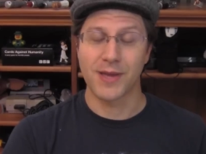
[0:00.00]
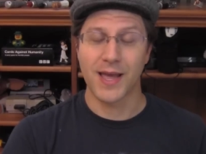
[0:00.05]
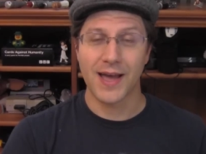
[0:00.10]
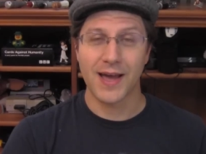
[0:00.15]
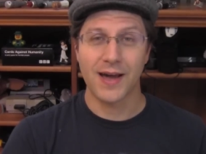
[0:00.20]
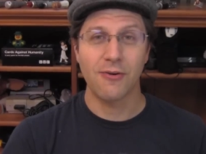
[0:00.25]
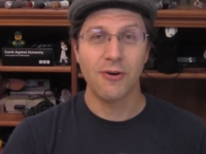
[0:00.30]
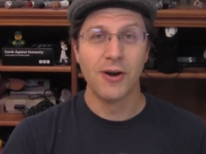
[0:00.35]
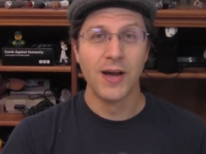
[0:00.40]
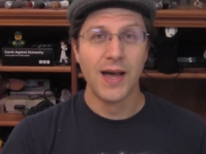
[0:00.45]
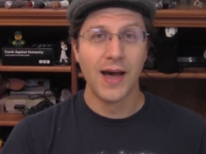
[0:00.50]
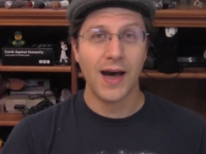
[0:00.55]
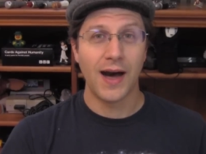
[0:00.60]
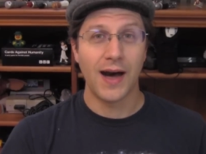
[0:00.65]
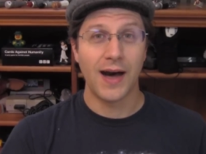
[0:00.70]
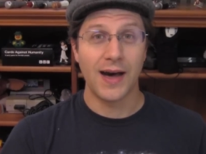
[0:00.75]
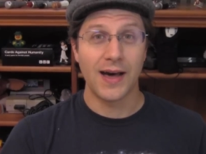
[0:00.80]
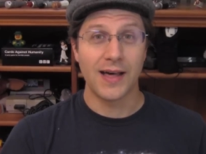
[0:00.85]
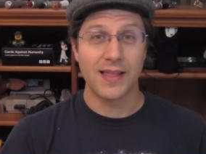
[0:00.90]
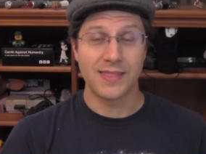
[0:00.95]
Gao,
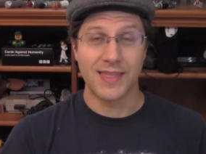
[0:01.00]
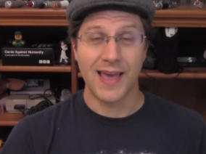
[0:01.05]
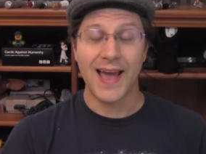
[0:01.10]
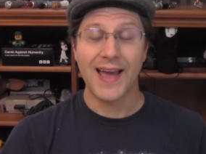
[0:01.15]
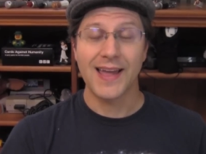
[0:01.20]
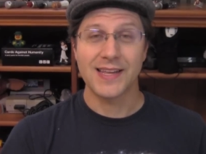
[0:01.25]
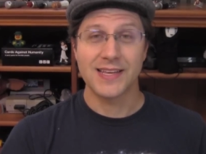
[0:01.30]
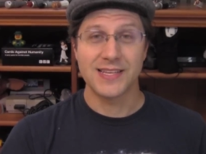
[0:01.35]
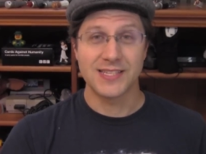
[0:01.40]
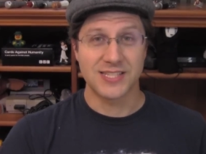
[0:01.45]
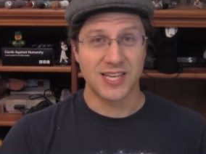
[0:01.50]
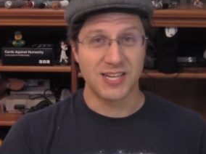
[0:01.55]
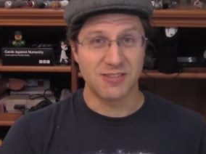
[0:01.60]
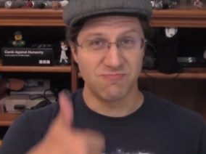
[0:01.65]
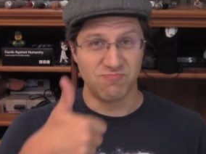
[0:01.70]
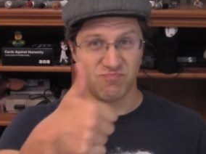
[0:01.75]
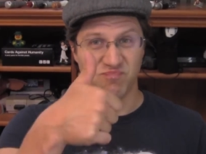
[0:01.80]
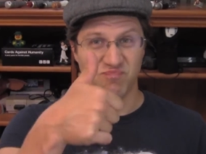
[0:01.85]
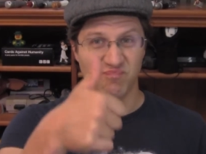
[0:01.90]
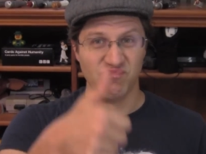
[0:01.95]
uh, that is
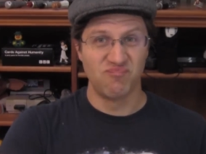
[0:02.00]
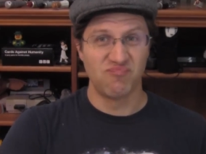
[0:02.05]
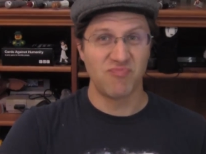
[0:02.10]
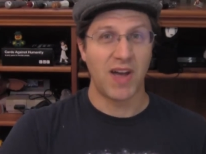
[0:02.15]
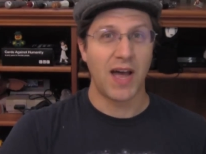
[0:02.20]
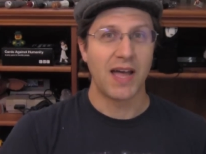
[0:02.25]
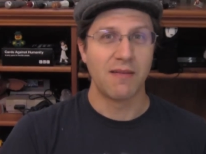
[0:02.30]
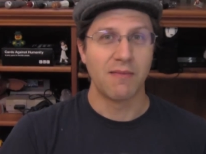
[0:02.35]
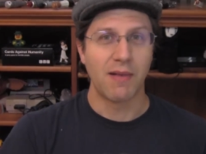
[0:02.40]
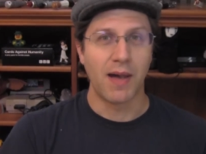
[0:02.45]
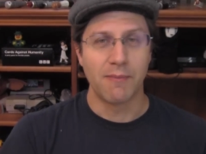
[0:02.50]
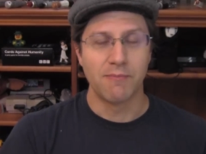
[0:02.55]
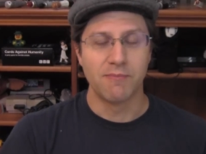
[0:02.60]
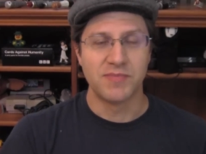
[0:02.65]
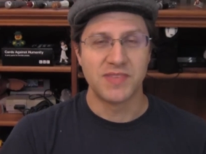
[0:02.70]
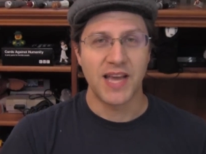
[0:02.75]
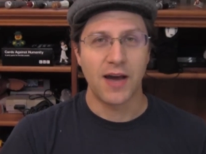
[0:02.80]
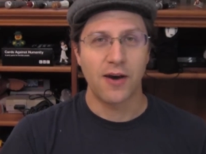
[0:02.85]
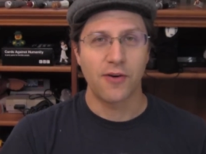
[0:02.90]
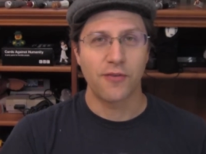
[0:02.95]
a I,
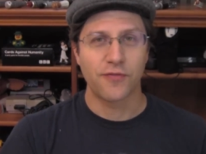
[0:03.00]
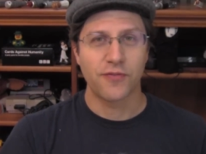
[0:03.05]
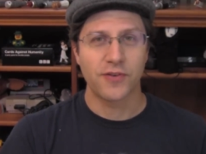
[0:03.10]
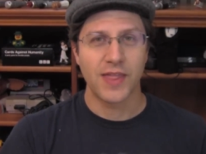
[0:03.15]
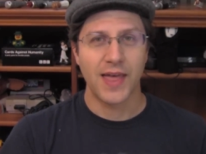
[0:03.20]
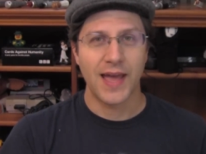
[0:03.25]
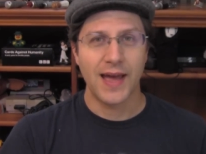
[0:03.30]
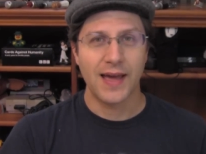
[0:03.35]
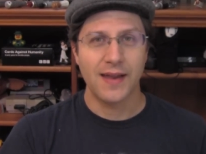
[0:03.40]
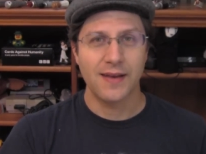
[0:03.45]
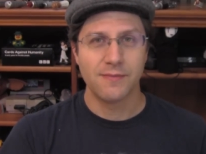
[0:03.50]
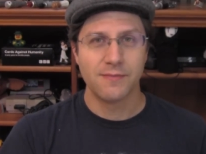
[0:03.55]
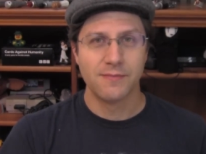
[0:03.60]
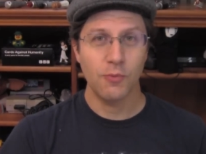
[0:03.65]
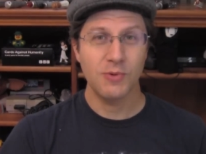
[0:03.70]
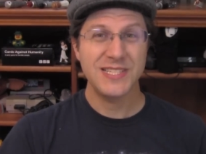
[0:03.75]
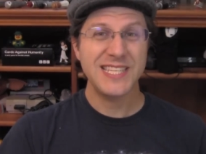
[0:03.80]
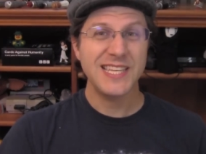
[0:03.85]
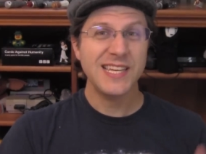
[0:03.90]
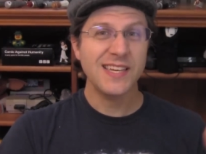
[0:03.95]
am down for that.
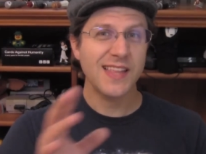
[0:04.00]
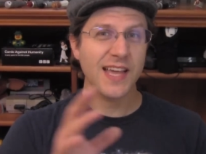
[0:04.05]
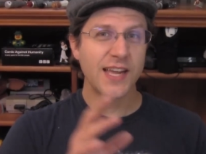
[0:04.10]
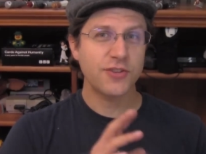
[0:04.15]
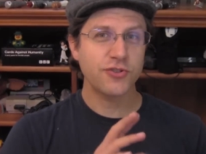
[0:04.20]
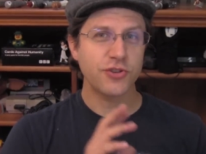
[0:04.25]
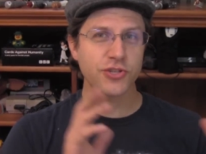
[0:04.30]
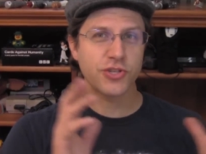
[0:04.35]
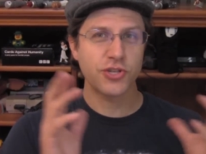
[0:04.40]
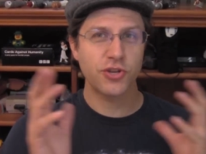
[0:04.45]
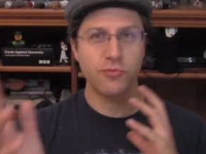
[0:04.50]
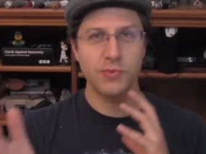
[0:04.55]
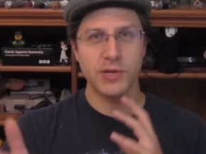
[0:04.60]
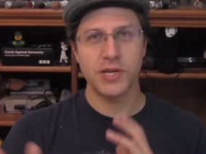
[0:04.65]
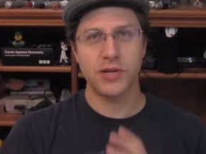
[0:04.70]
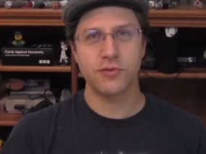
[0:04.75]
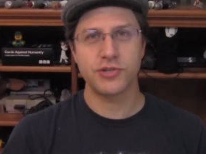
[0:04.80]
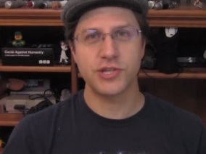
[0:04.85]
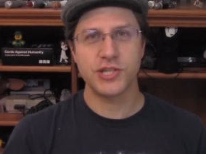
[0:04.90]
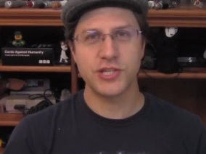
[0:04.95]
We see Elektra, so
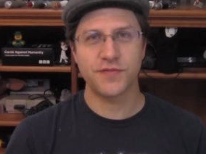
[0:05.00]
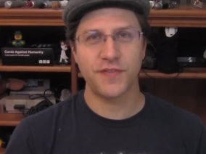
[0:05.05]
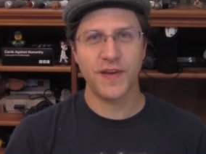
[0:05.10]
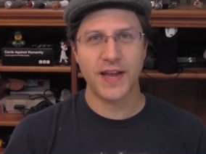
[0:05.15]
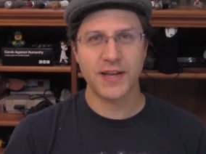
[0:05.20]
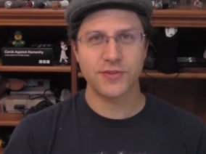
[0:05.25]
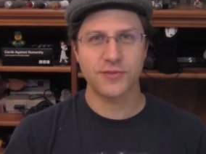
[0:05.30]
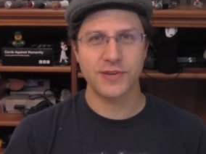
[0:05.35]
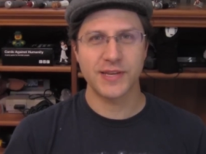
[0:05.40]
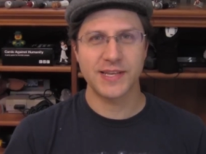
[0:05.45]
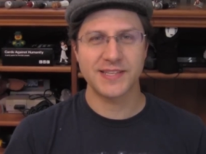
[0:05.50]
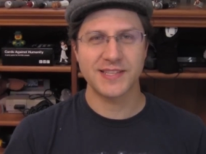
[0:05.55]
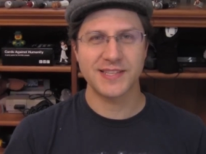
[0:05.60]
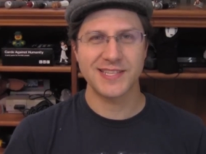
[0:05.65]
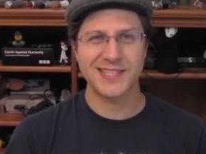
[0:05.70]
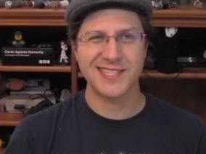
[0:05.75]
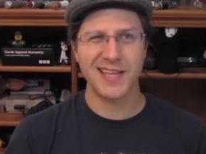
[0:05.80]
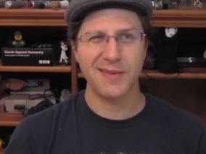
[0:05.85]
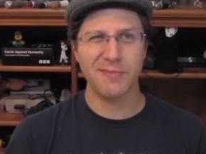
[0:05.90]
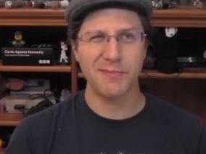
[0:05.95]
we know she's factoring into
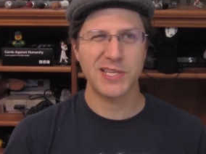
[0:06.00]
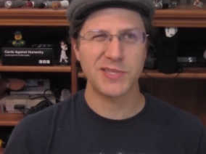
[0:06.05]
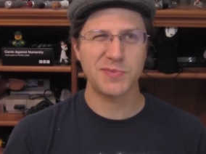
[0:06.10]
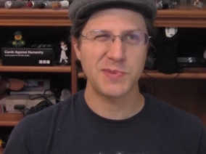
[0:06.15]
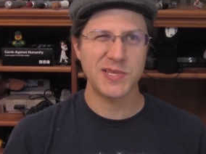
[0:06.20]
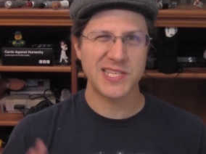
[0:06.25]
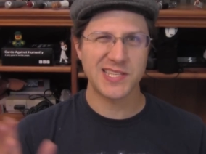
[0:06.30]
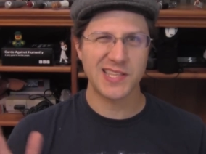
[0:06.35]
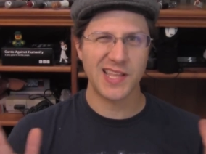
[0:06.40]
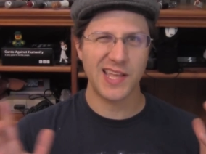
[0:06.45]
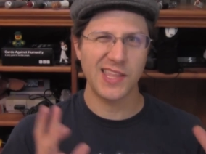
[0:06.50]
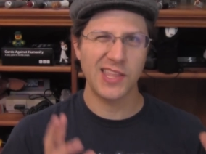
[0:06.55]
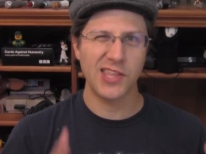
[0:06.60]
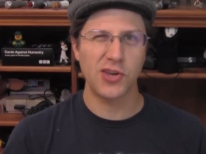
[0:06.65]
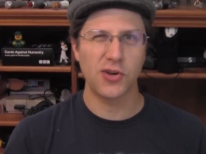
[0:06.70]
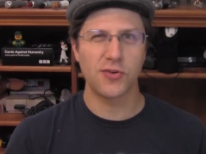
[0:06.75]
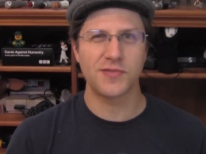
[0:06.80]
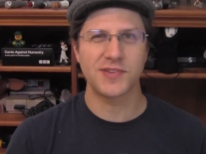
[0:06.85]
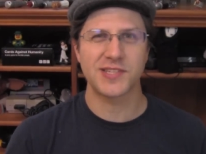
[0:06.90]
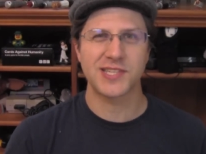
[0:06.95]
this. That makes me
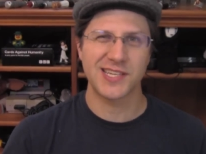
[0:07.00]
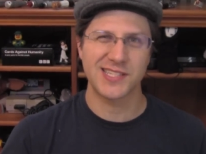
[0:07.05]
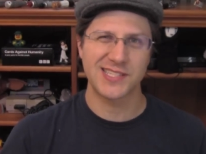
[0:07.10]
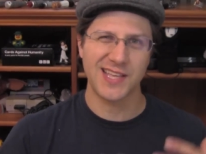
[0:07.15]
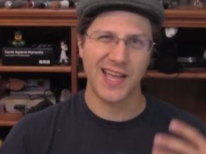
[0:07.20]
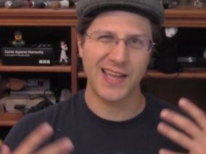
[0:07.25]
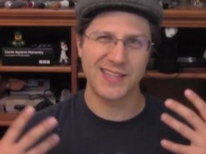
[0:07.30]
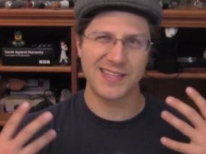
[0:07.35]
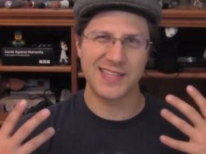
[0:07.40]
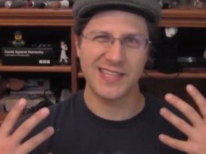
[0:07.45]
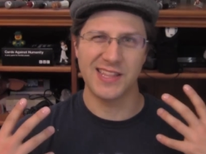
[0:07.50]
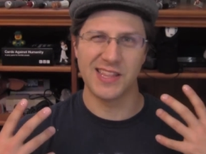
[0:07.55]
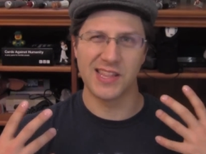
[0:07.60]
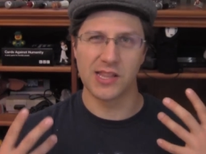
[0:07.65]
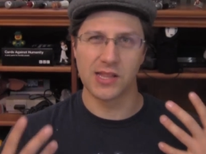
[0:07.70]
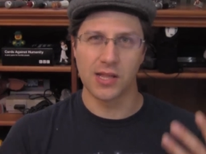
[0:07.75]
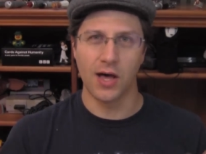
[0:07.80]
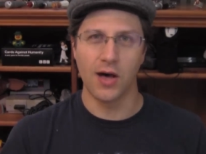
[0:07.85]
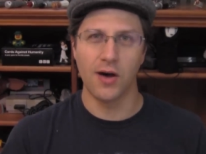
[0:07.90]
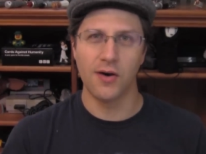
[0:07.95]
slightly nervous because I didn't
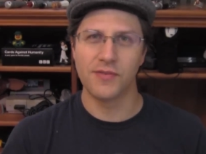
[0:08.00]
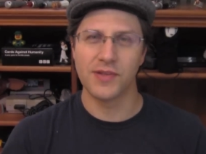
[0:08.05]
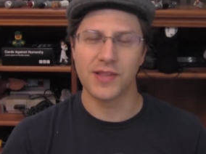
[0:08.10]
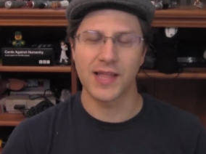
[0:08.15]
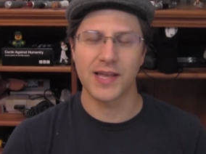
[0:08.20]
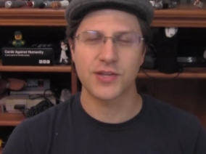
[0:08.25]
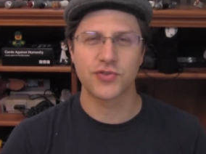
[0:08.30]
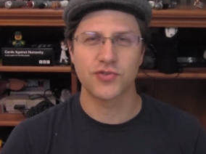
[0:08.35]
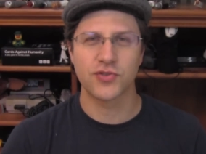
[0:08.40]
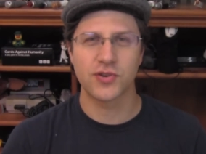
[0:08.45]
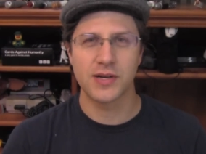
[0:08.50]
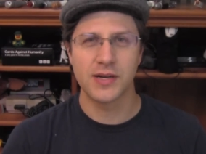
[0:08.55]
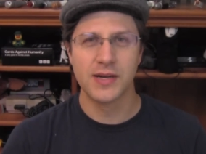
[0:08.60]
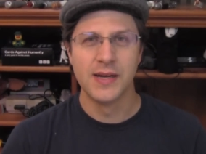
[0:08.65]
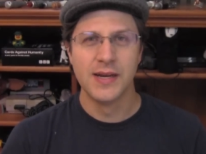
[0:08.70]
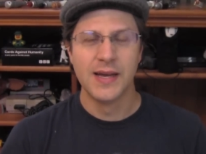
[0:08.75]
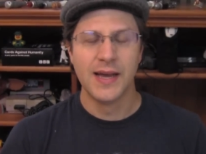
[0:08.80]
love Elektra